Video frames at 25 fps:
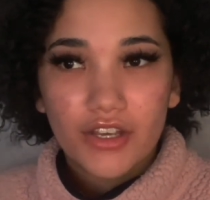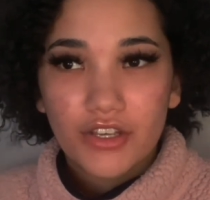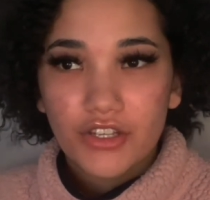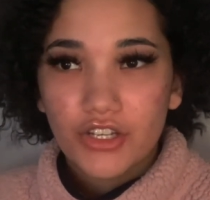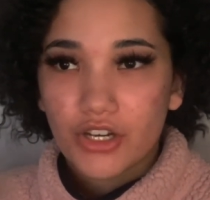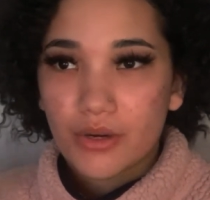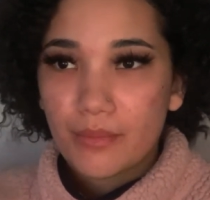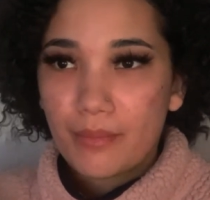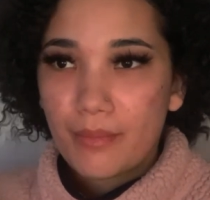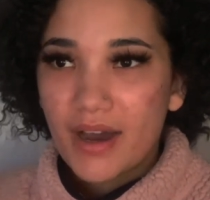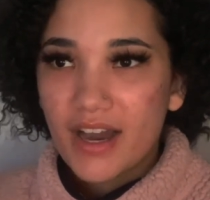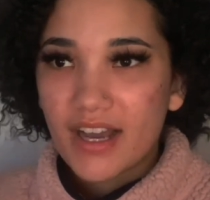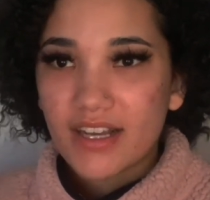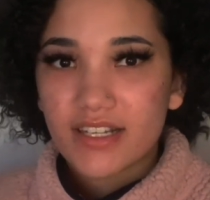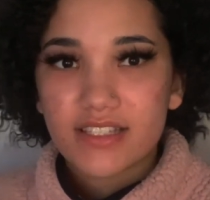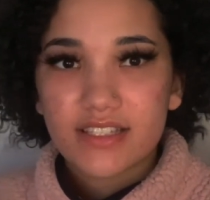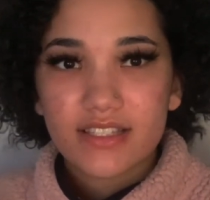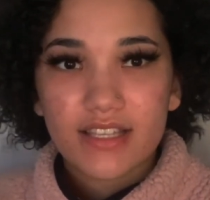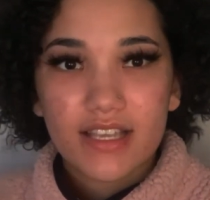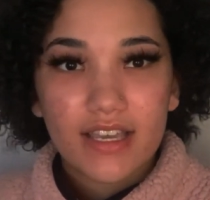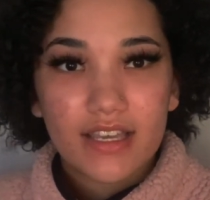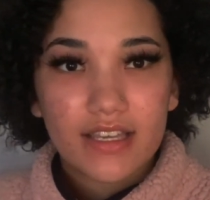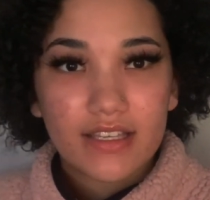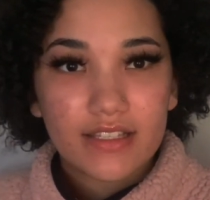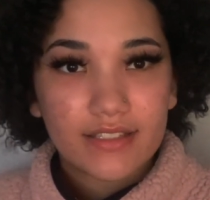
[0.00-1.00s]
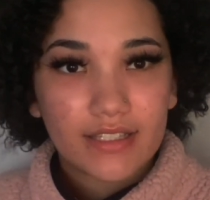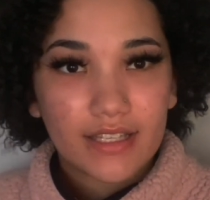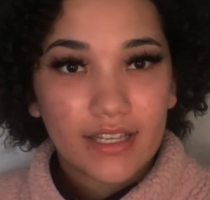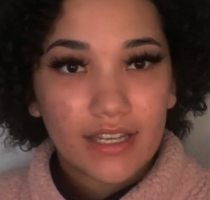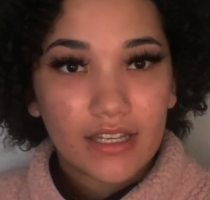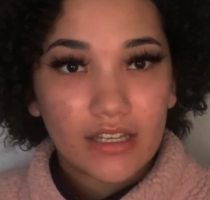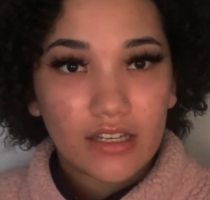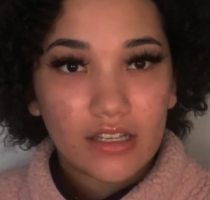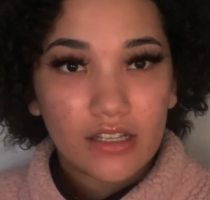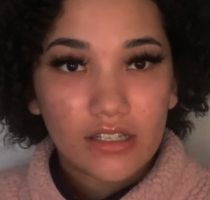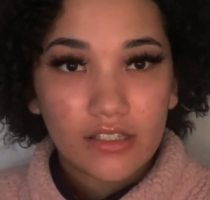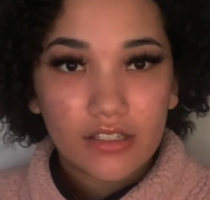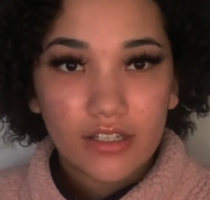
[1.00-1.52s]
your mindset is
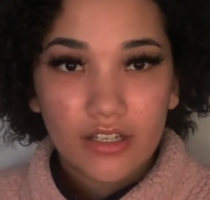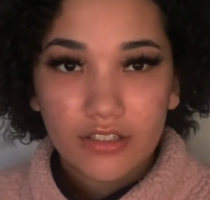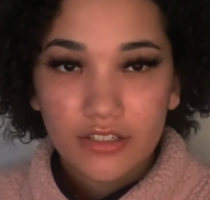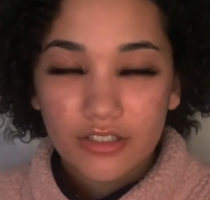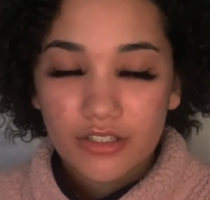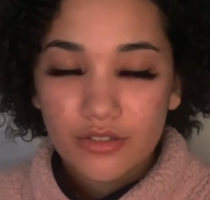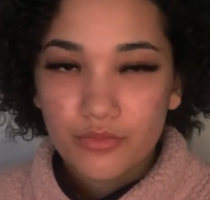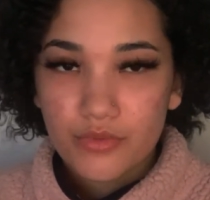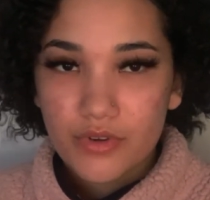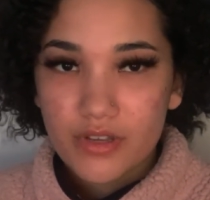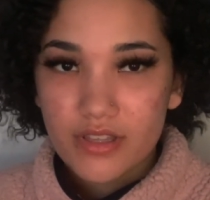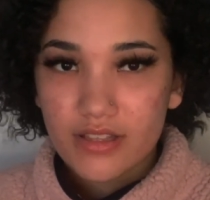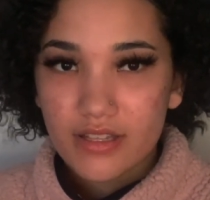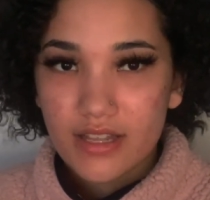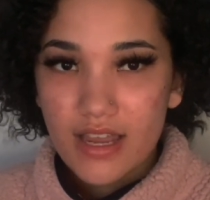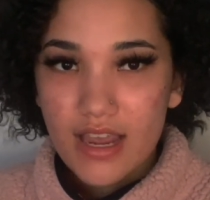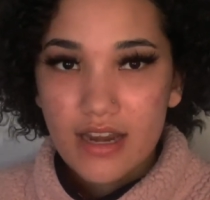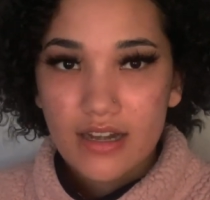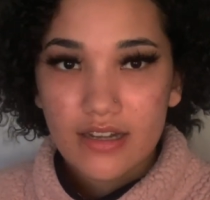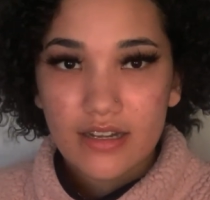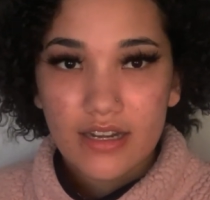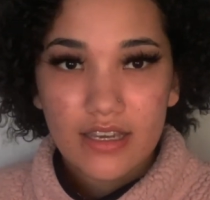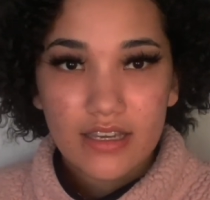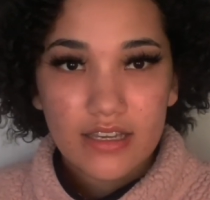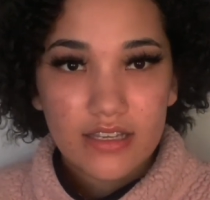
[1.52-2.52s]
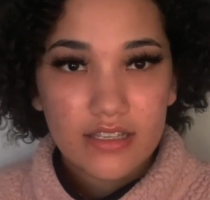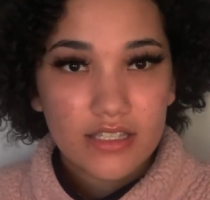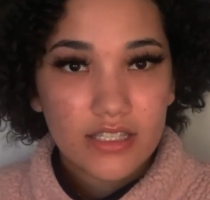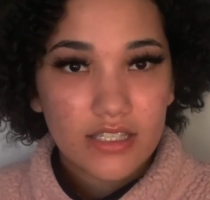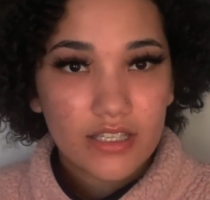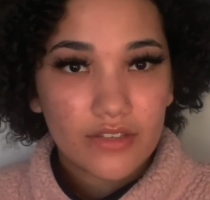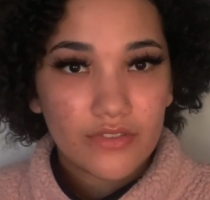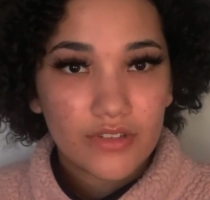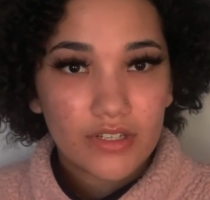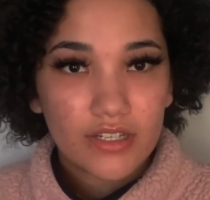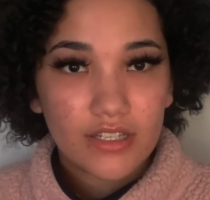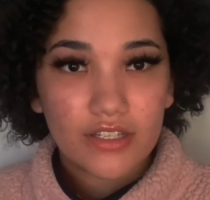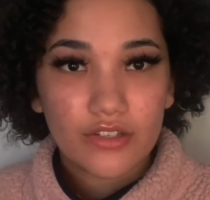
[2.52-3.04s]
like cluttered with like
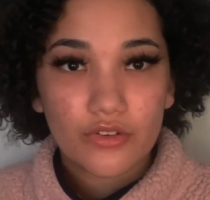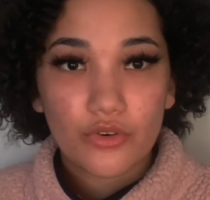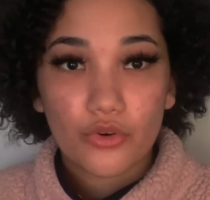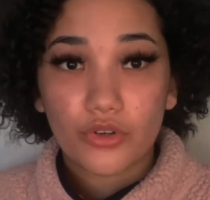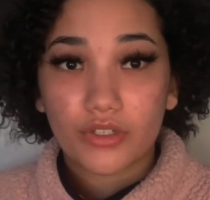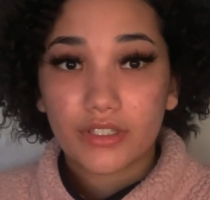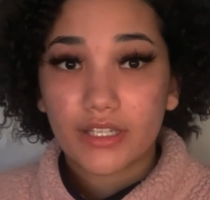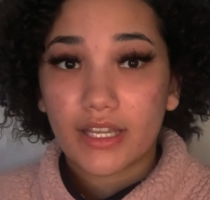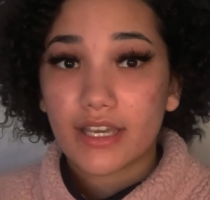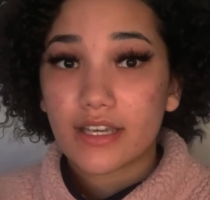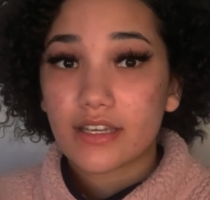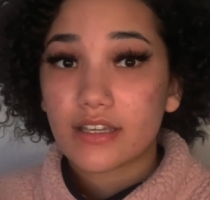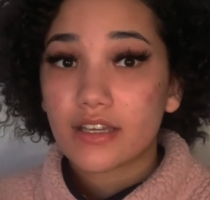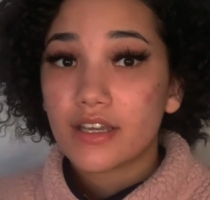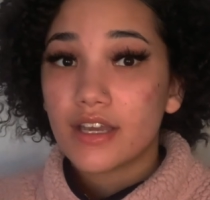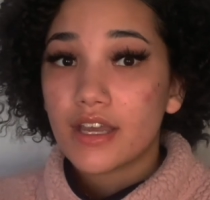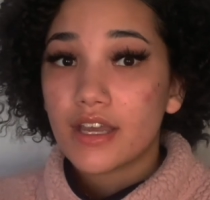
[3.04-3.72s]
negativity, or like